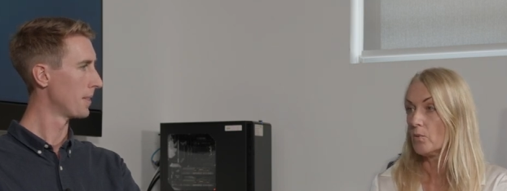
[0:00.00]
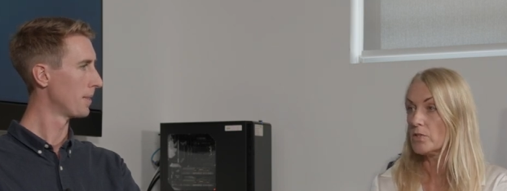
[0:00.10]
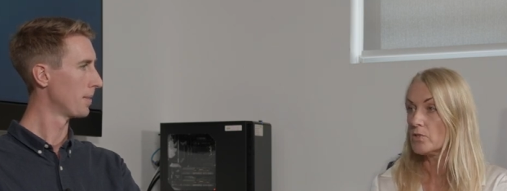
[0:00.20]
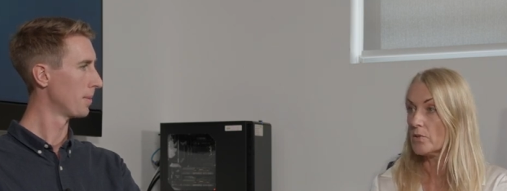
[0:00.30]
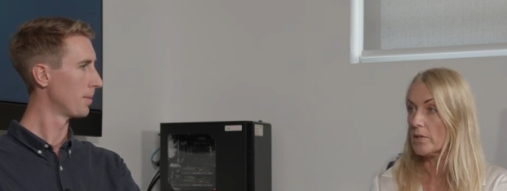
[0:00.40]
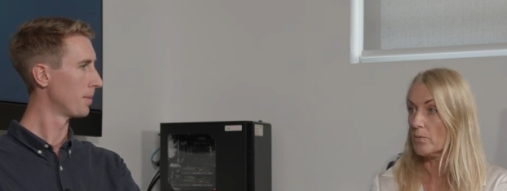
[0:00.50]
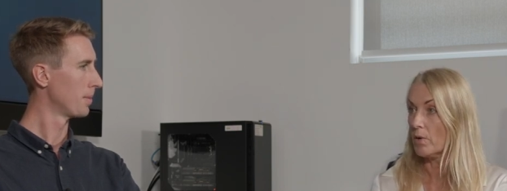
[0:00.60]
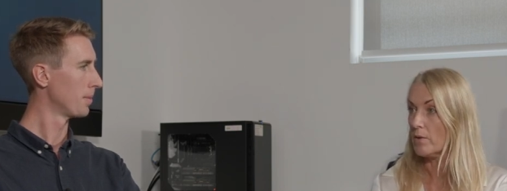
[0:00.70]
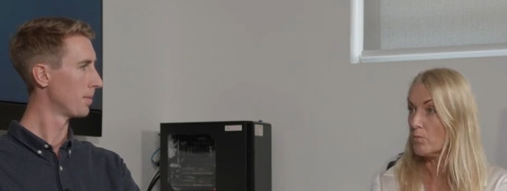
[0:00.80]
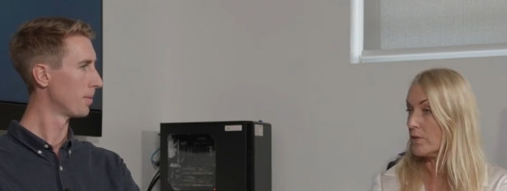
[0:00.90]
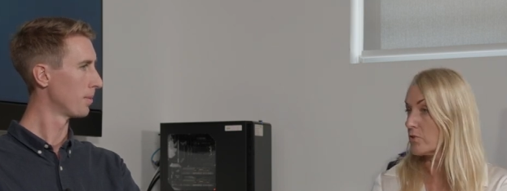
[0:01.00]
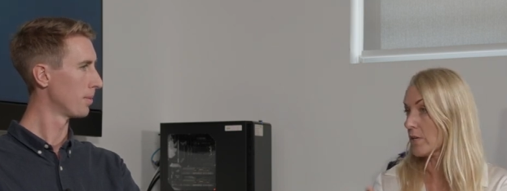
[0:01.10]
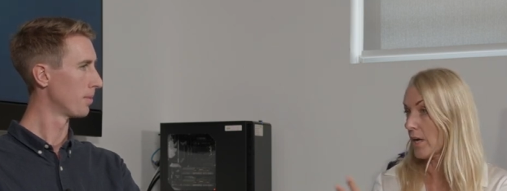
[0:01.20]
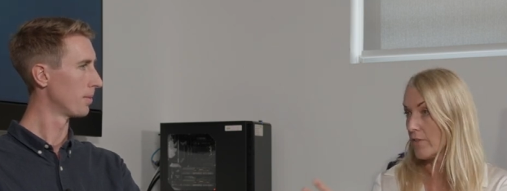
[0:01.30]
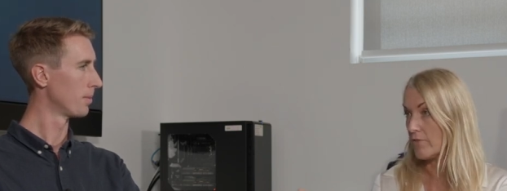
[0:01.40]
Speaker 1: we do it when we're
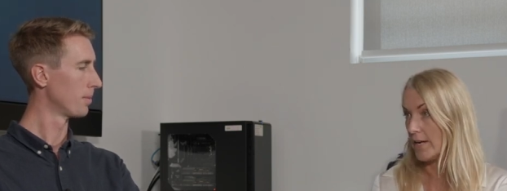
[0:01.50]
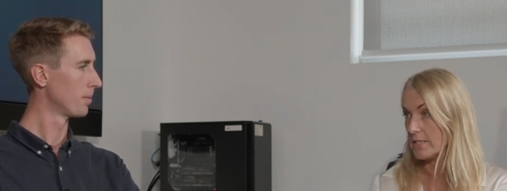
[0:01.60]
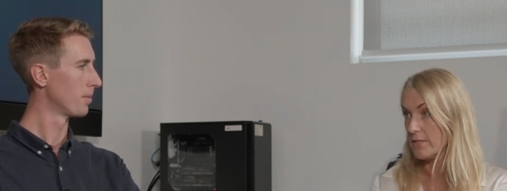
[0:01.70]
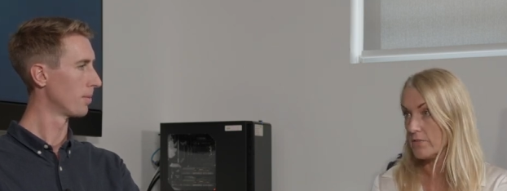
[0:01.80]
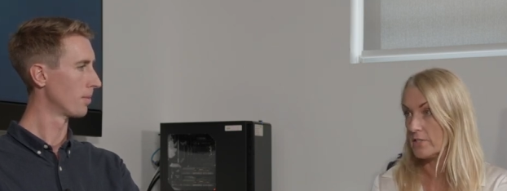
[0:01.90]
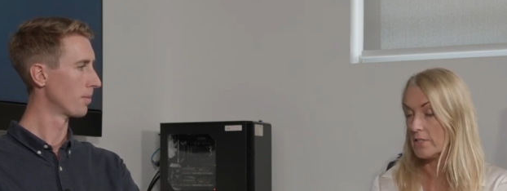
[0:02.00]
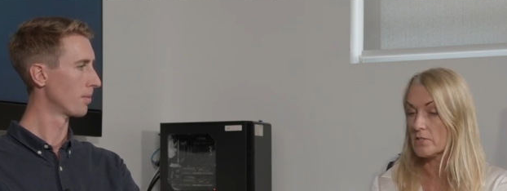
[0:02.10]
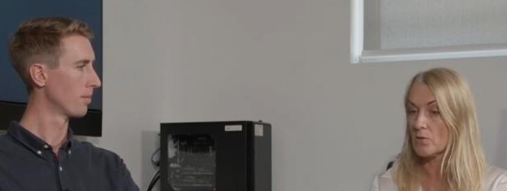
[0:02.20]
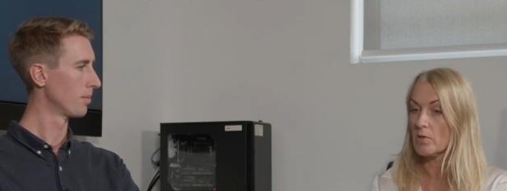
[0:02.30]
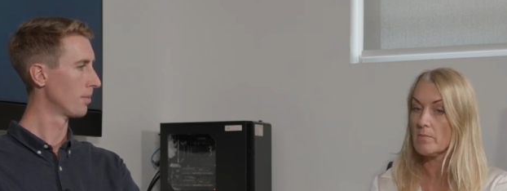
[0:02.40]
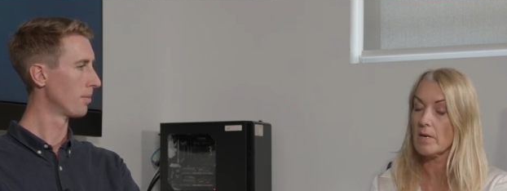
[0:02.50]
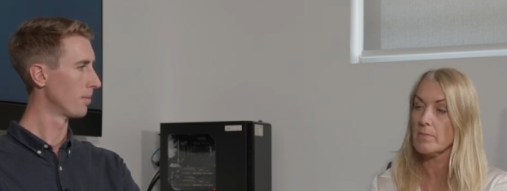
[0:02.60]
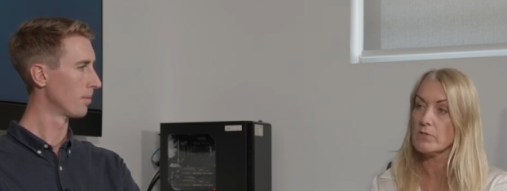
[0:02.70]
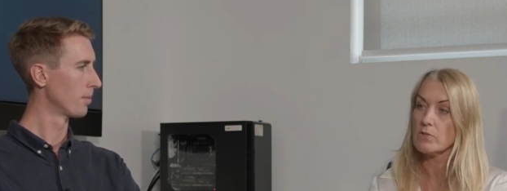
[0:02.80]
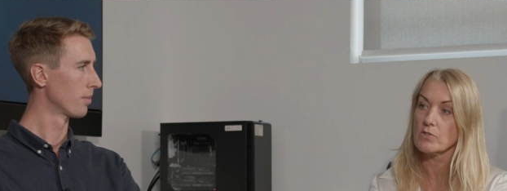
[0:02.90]
doing other activities. So we may
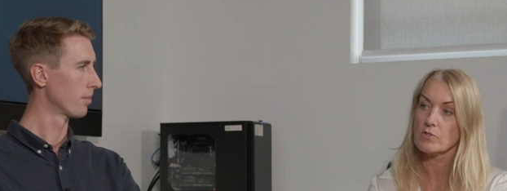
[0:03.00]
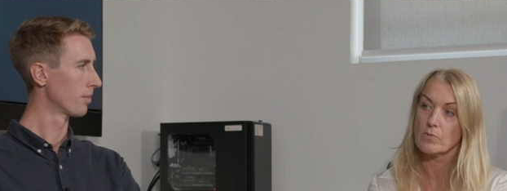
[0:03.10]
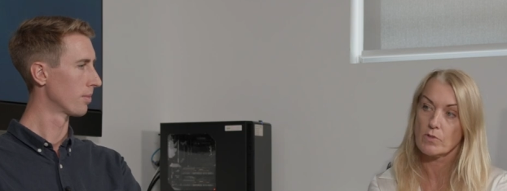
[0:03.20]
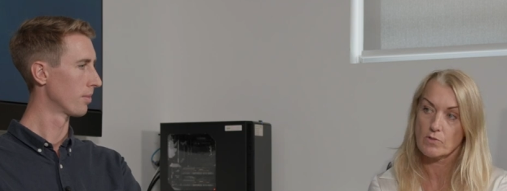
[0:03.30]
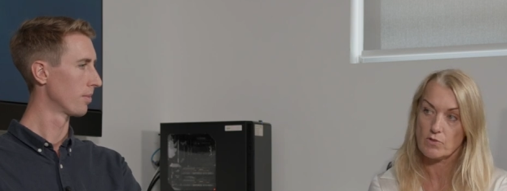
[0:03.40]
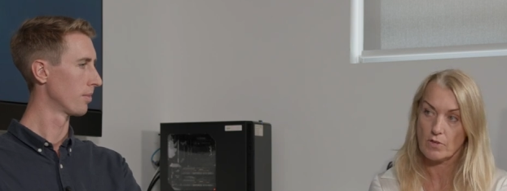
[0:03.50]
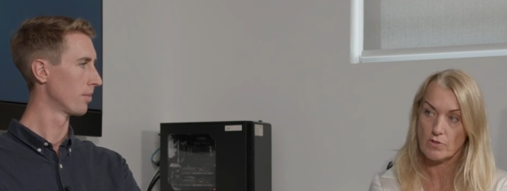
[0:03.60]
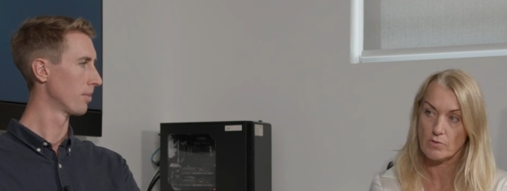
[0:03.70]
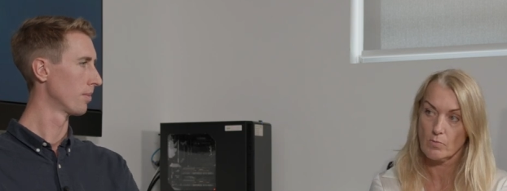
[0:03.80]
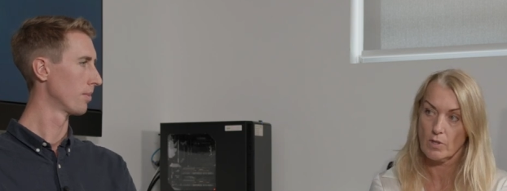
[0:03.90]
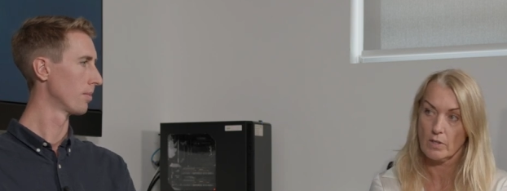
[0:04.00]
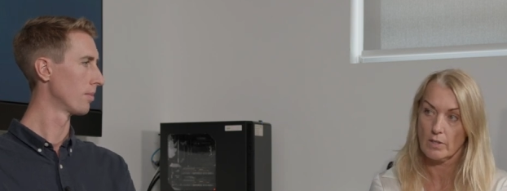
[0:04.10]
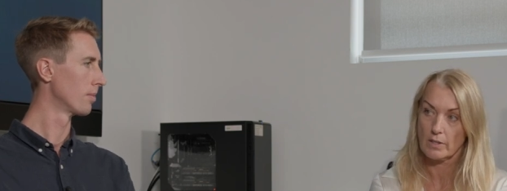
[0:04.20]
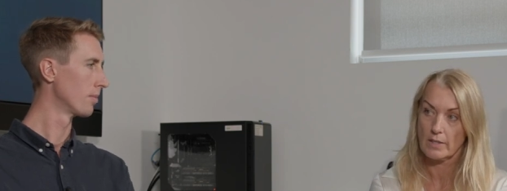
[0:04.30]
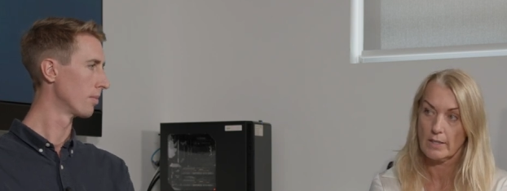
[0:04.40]
be doing some construction
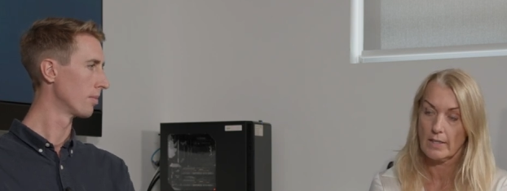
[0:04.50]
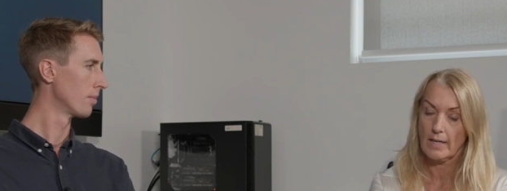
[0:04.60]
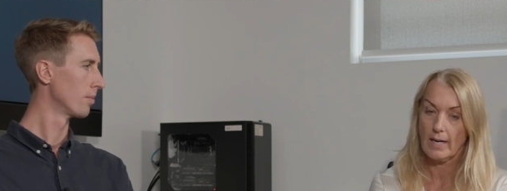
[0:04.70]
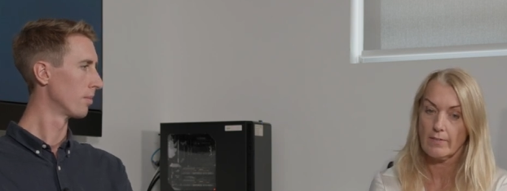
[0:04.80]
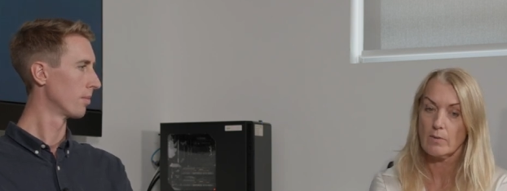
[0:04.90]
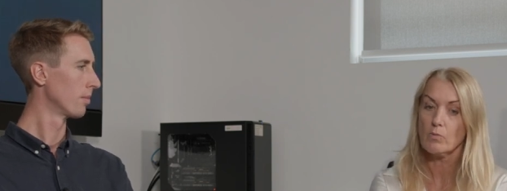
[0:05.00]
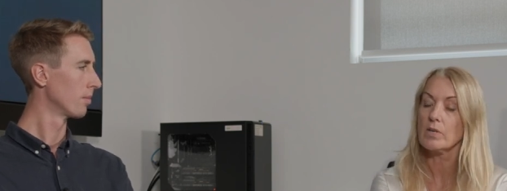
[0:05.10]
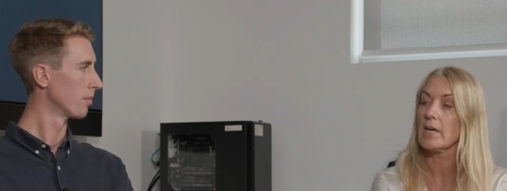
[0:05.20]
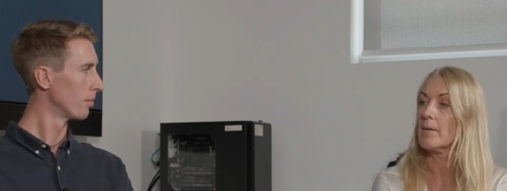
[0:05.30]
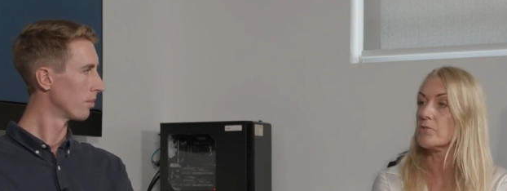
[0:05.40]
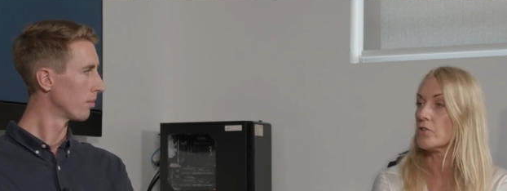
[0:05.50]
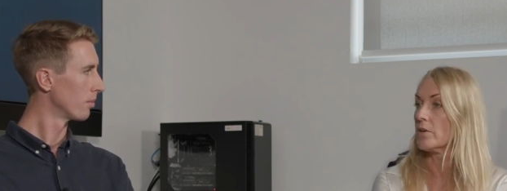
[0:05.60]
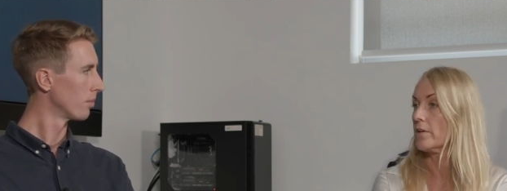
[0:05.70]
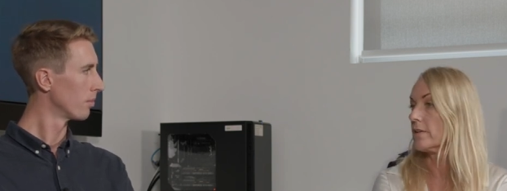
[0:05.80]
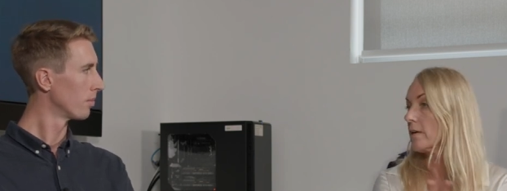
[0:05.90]
work, and then we'll
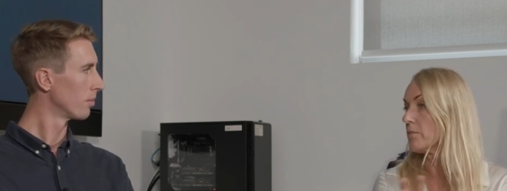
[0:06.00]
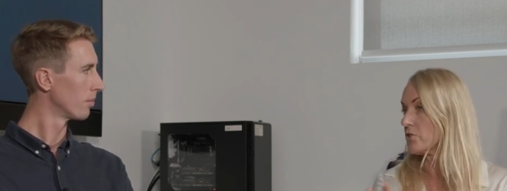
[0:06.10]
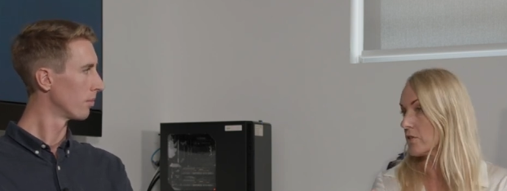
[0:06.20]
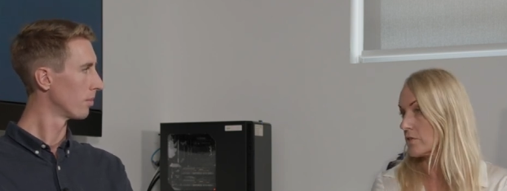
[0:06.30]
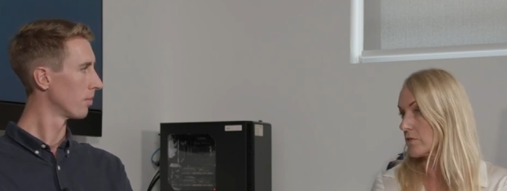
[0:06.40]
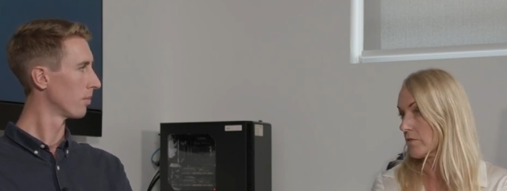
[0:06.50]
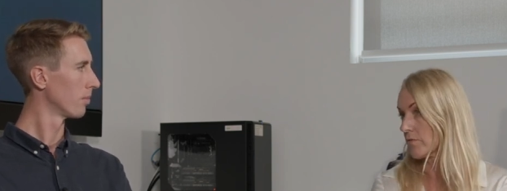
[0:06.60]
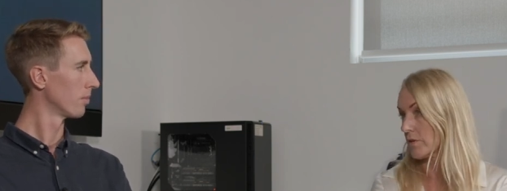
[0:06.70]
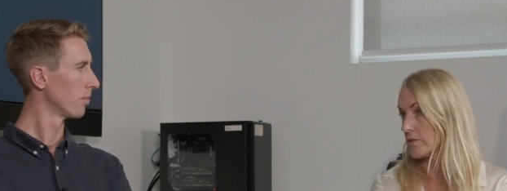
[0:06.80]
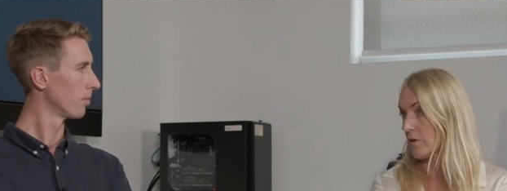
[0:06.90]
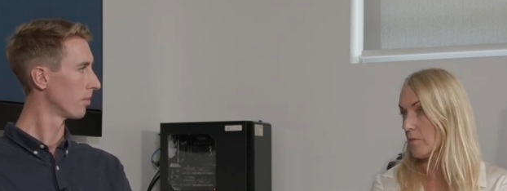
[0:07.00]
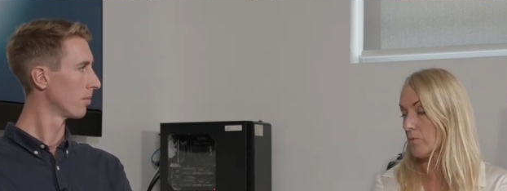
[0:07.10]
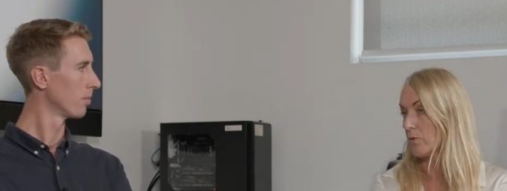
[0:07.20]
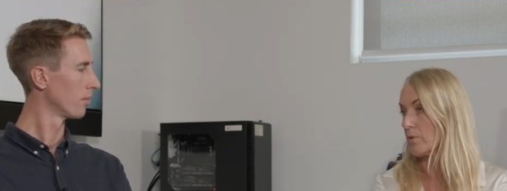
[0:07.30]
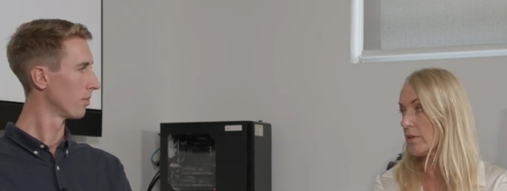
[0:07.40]
capture the images, for
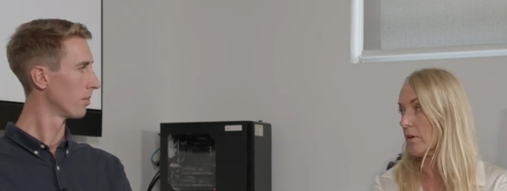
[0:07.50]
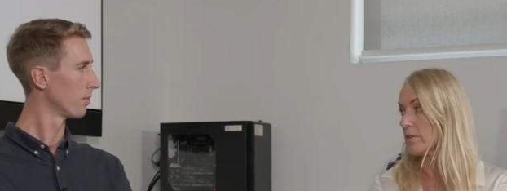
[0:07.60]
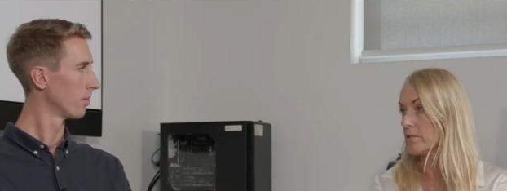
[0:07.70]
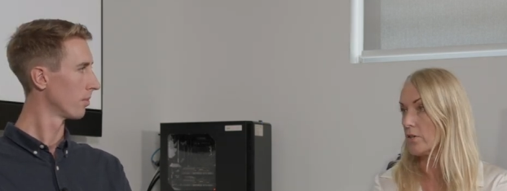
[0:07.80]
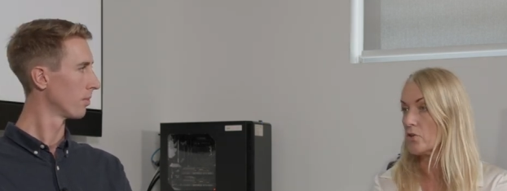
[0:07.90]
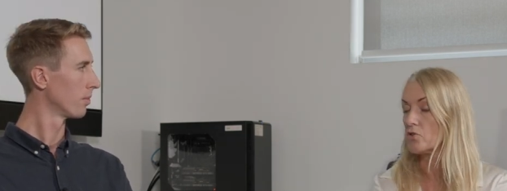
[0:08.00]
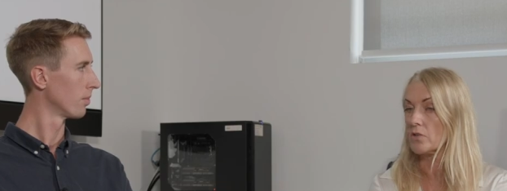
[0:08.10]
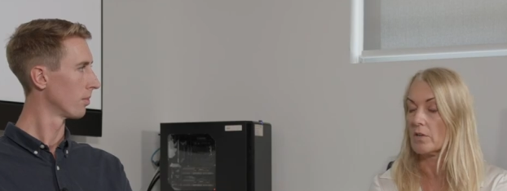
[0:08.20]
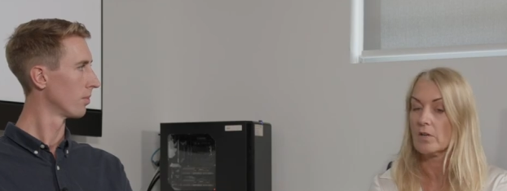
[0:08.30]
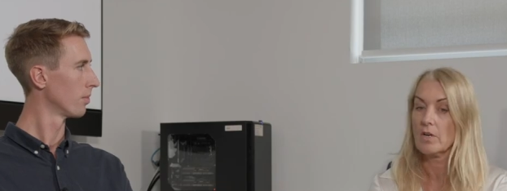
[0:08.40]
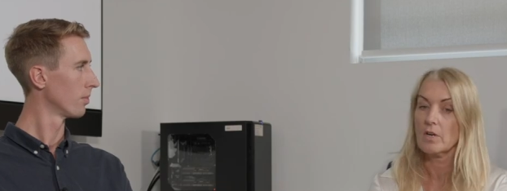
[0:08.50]
example, with the eyes in the ocean.